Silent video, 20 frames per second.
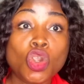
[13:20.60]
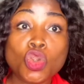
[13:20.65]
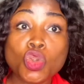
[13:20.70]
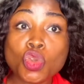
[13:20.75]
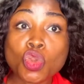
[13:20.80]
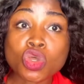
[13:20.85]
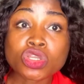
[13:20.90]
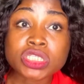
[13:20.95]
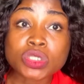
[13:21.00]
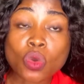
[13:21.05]

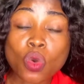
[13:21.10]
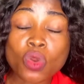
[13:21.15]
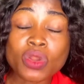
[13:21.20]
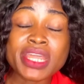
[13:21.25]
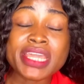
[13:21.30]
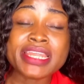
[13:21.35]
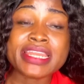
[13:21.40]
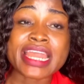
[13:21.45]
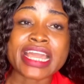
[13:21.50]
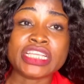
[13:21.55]
Not
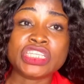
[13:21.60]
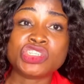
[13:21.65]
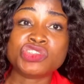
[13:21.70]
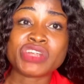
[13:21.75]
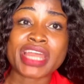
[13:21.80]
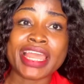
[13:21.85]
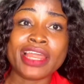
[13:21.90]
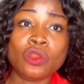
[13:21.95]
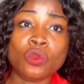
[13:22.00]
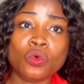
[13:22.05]
only in
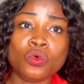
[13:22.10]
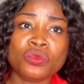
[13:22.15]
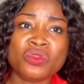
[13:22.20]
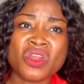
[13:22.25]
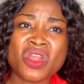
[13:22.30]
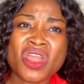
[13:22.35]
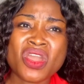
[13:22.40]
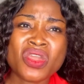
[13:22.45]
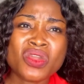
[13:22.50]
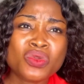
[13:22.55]
Nigeria alone,
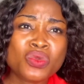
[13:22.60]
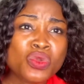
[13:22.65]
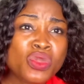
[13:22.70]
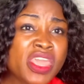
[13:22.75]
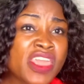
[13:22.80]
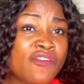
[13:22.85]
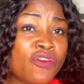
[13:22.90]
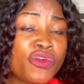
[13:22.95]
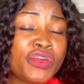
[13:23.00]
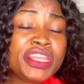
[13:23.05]

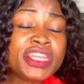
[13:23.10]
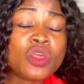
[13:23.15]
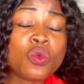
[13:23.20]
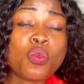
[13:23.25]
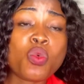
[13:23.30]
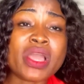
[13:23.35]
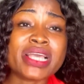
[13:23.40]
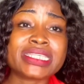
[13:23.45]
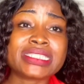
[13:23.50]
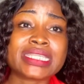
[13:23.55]
even in the
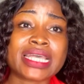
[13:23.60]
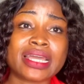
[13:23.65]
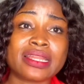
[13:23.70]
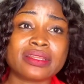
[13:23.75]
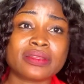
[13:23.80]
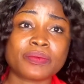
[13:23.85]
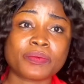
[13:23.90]
Western,